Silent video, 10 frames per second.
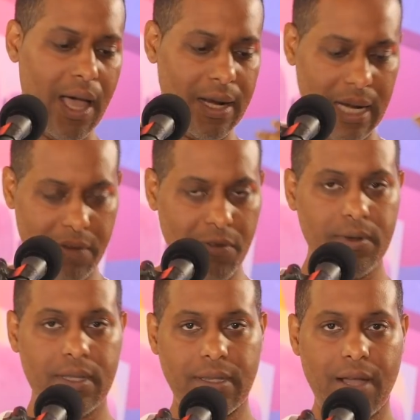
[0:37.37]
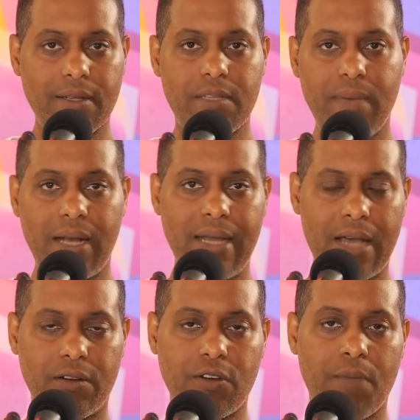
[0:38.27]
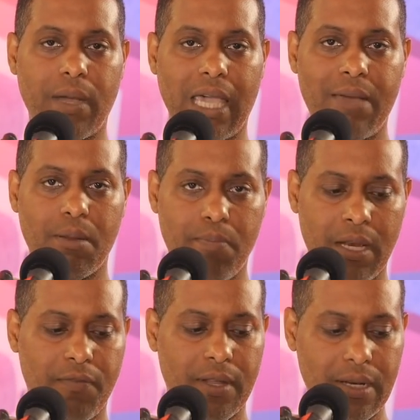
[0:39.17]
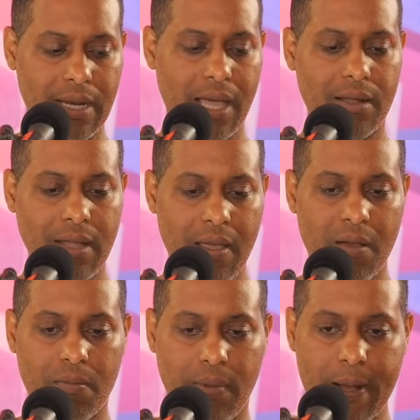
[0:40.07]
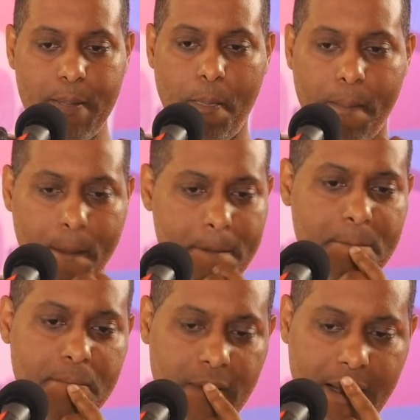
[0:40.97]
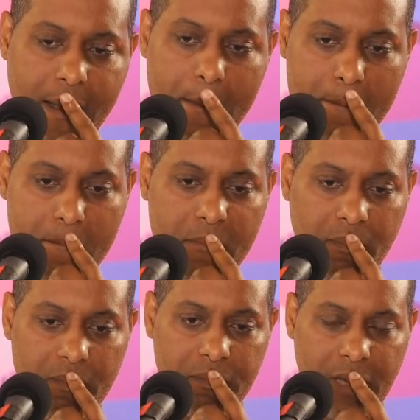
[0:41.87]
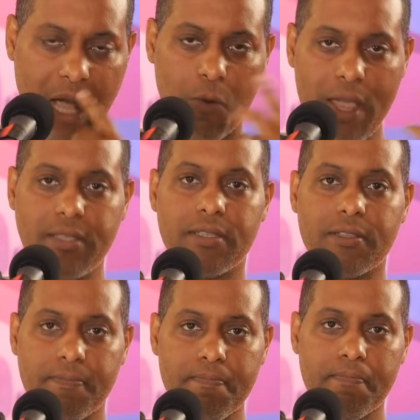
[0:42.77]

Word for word: I never really thought this about Donald Trump. I gave him the benefit of the doubt, but yeah, kind of racist.